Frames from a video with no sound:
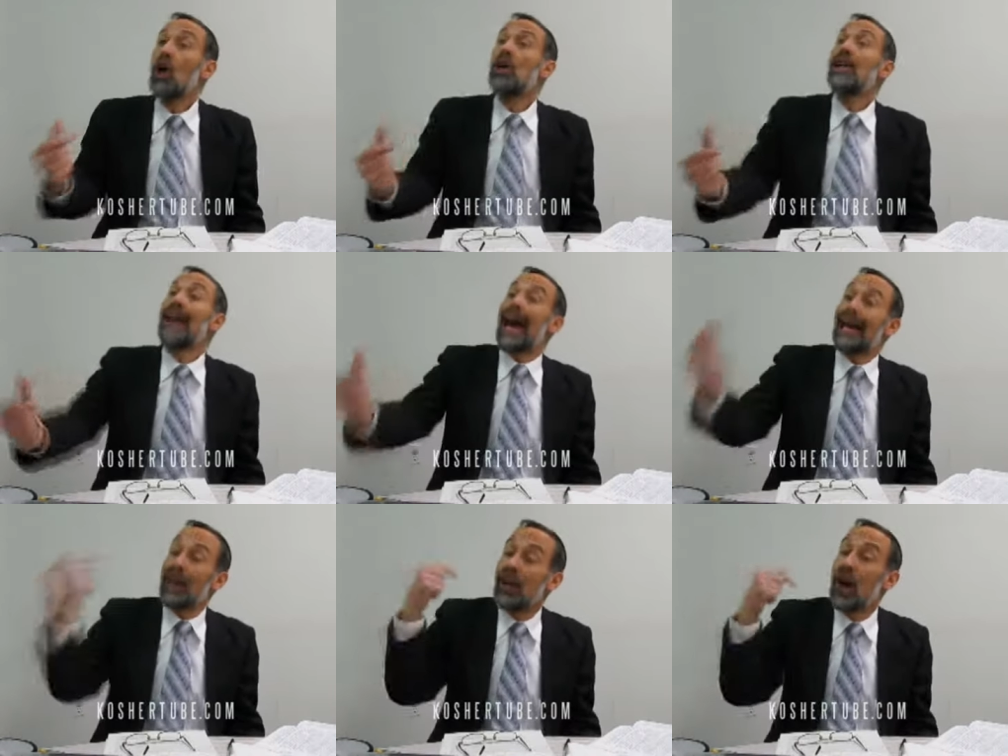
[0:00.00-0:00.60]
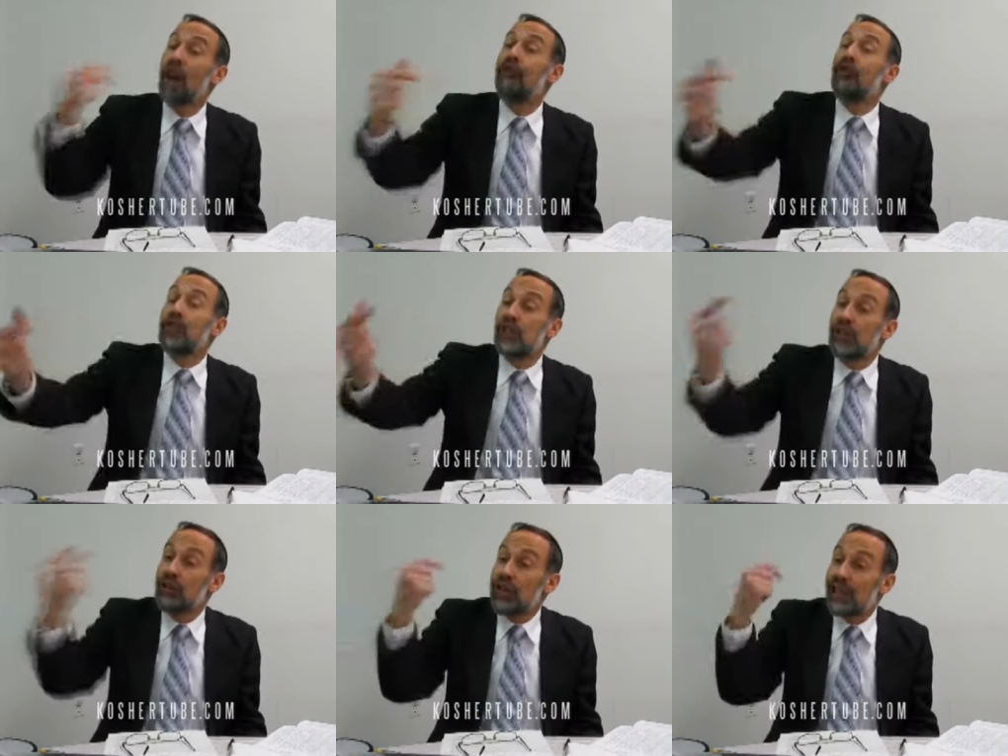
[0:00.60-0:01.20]
Not enough was
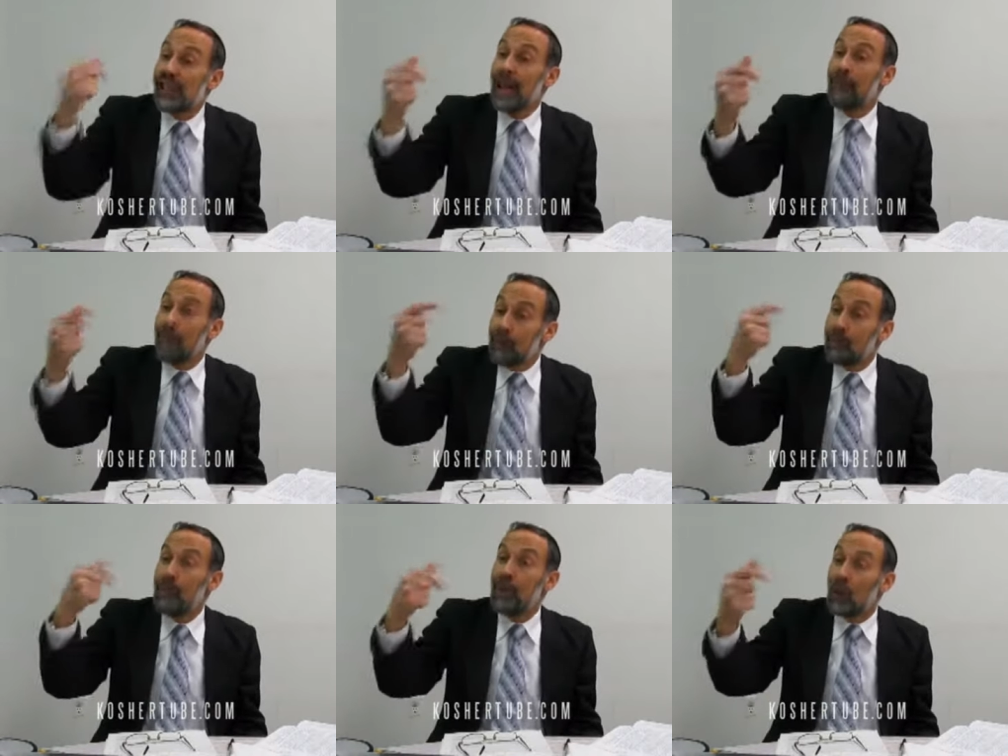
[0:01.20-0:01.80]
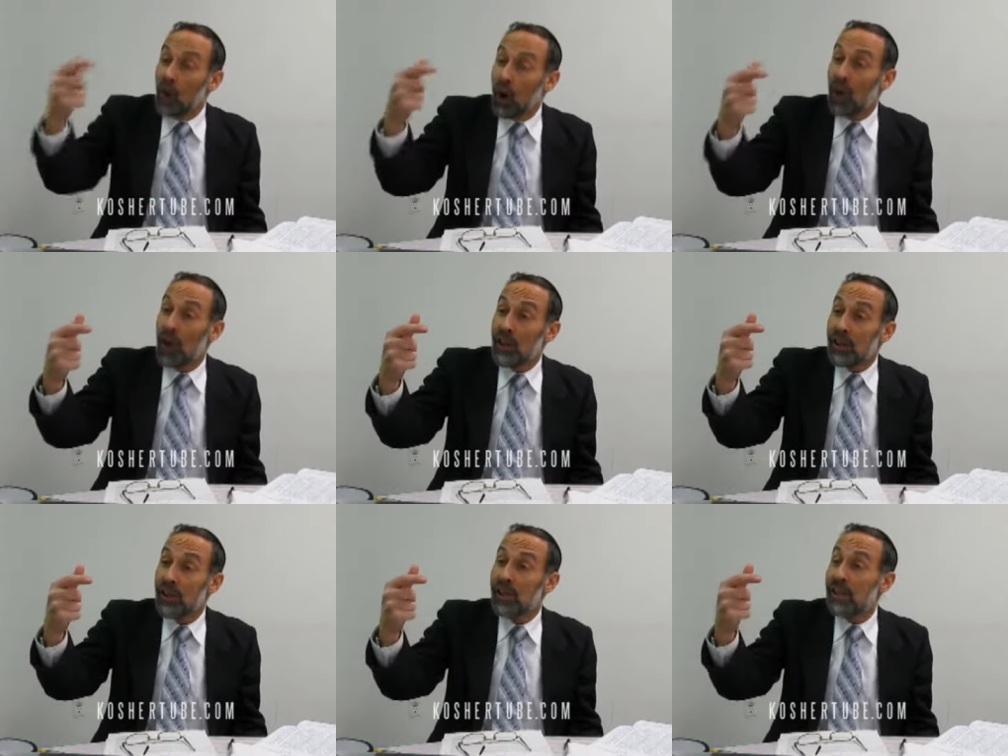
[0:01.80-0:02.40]
the resentment
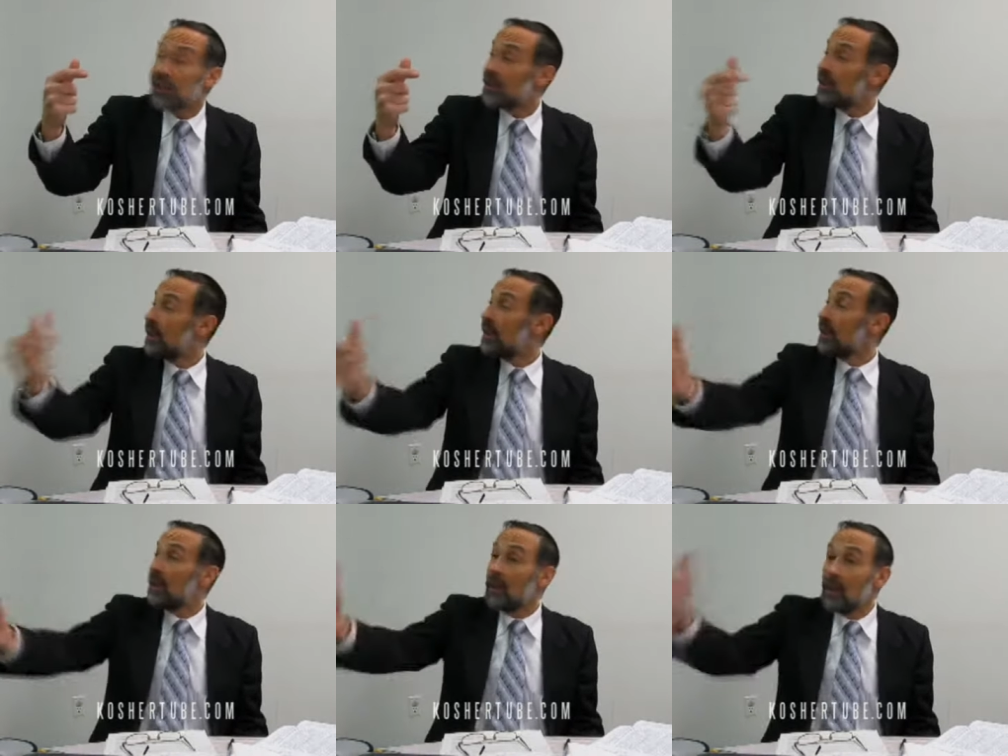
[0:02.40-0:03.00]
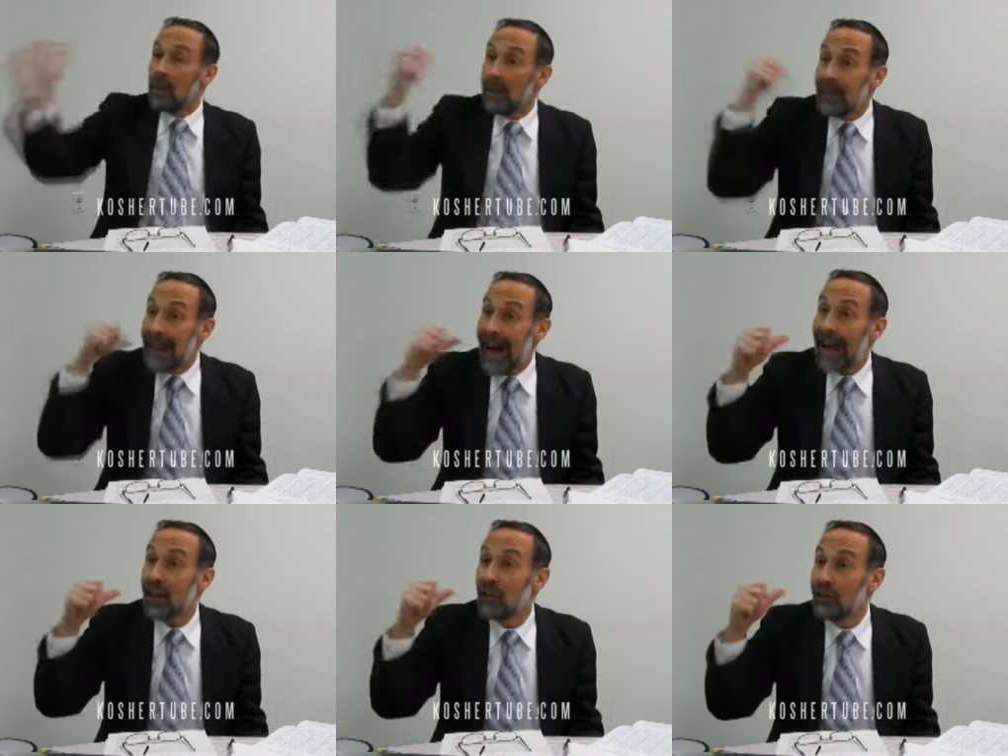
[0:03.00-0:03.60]
because
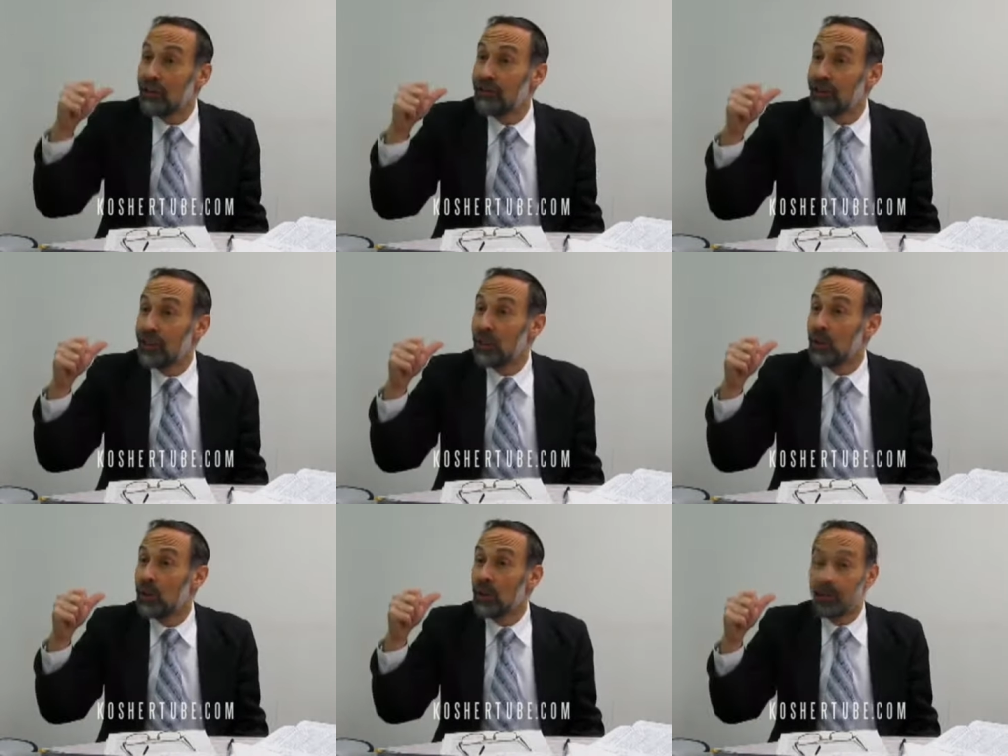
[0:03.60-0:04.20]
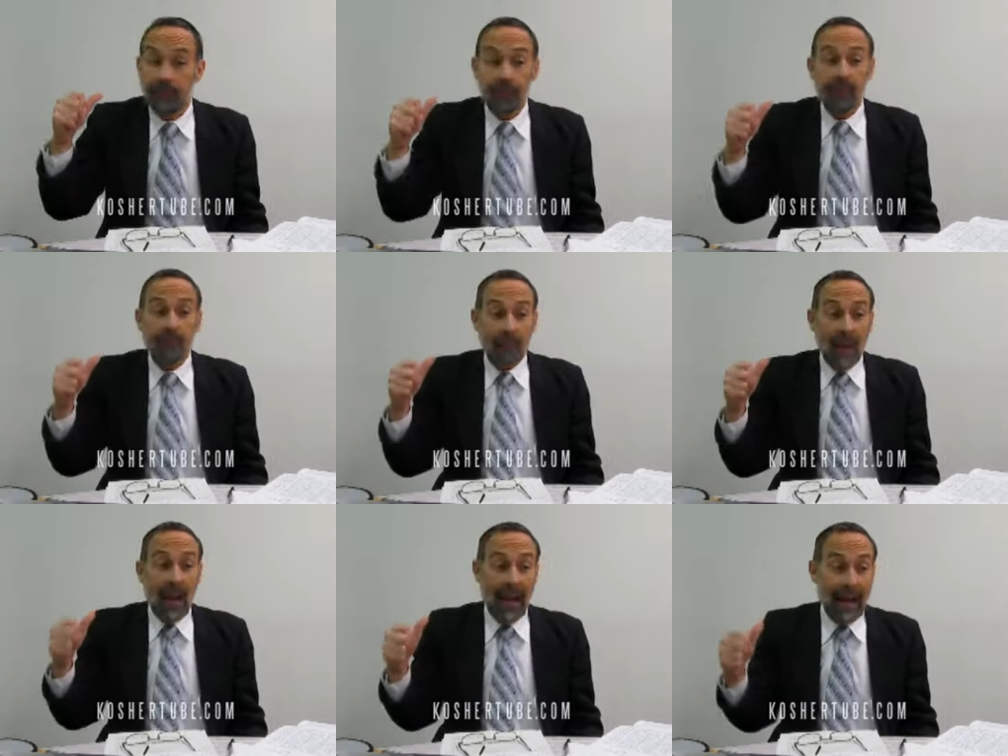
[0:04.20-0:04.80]
Yaakov Avinu
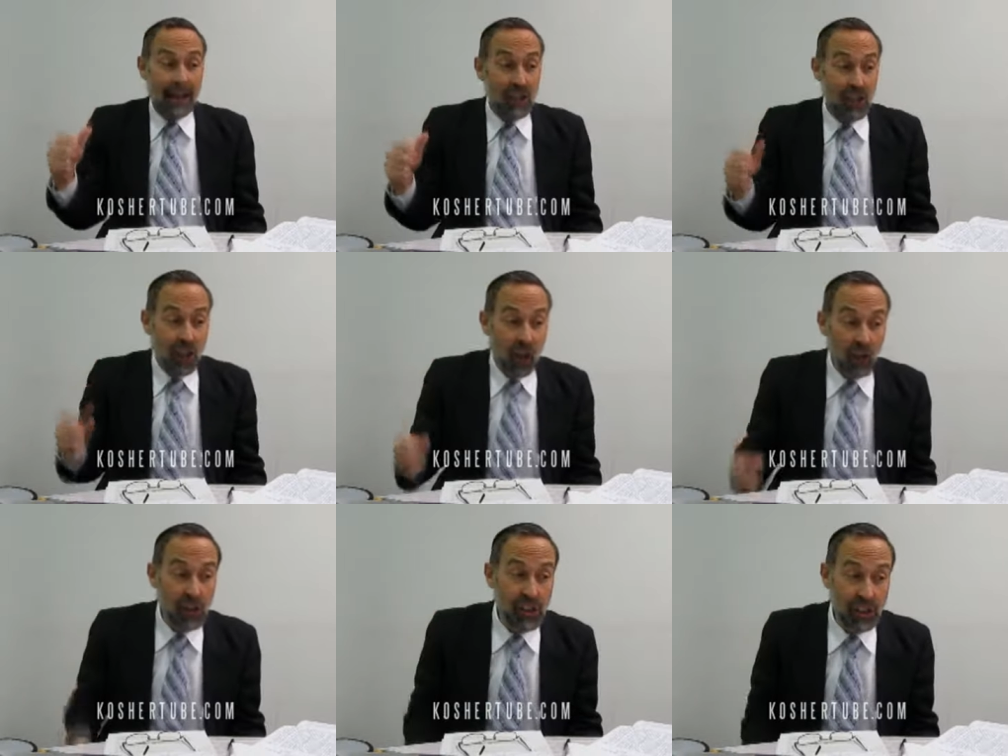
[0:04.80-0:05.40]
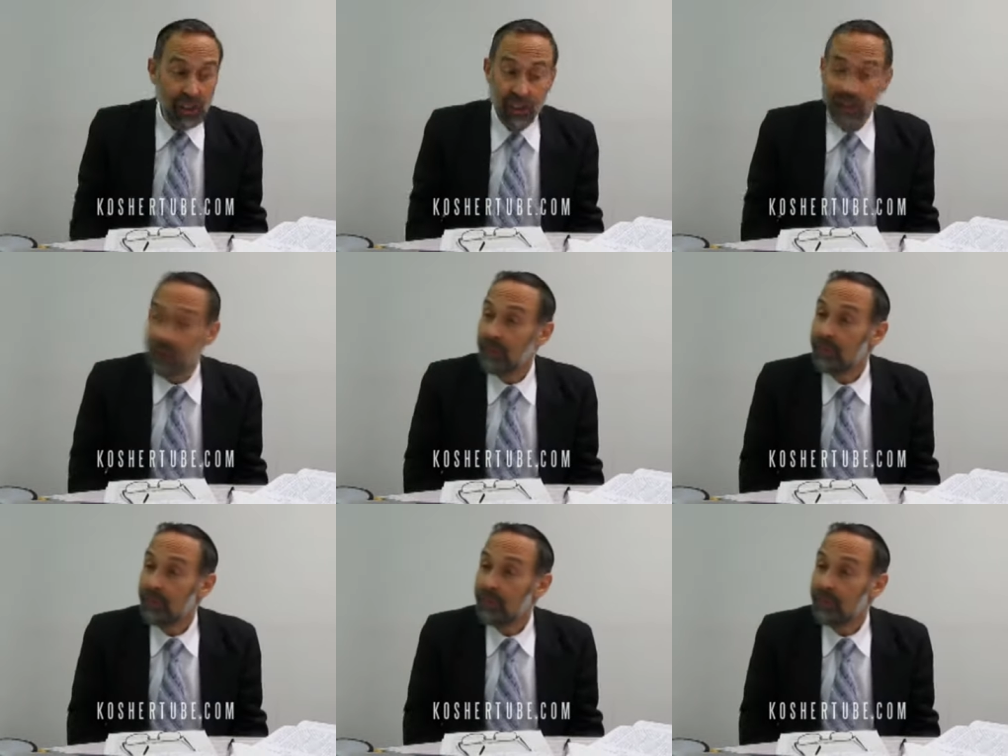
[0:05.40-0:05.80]
had chosen